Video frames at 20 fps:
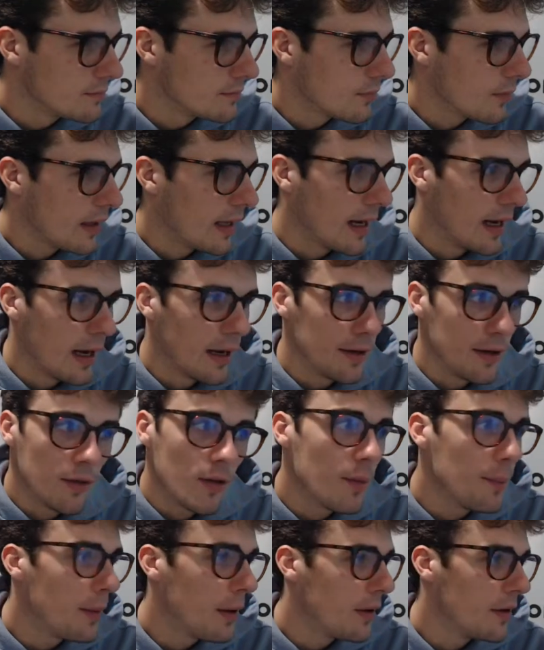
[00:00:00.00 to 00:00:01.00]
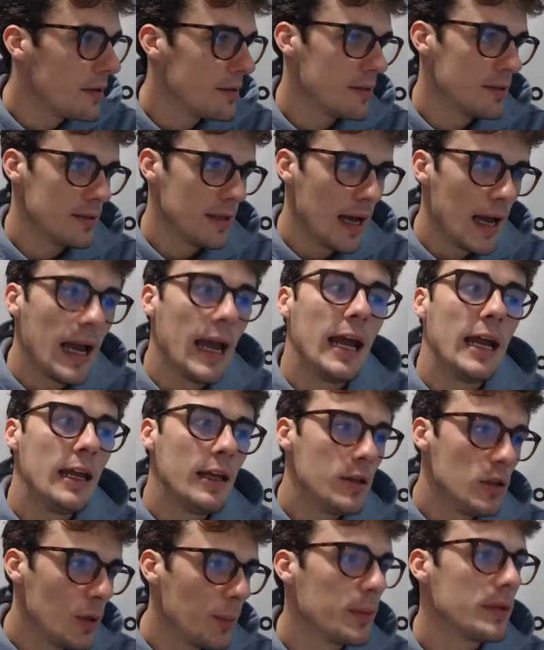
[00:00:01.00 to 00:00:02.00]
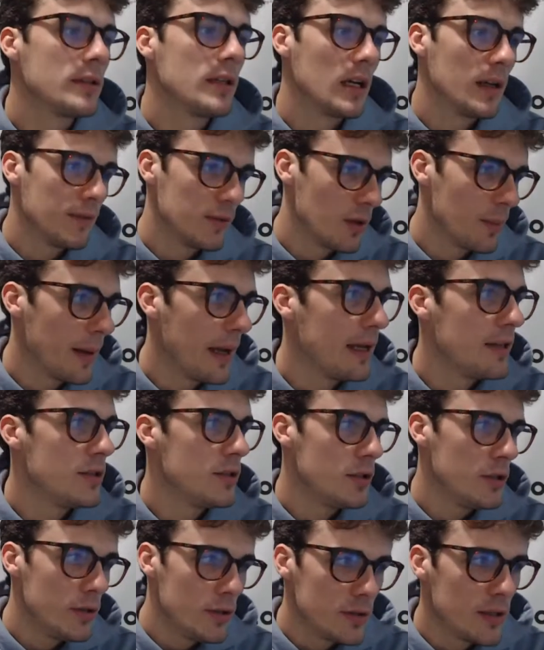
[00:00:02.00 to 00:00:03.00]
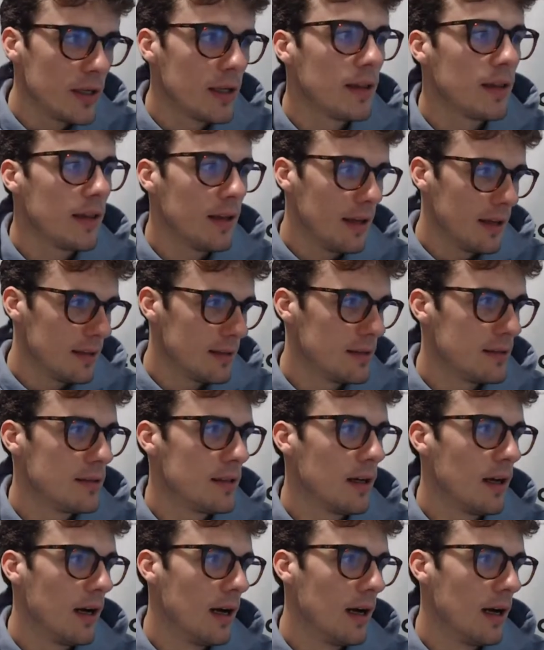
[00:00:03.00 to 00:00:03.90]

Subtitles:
Yeah, another bonus is that 82% of domains using this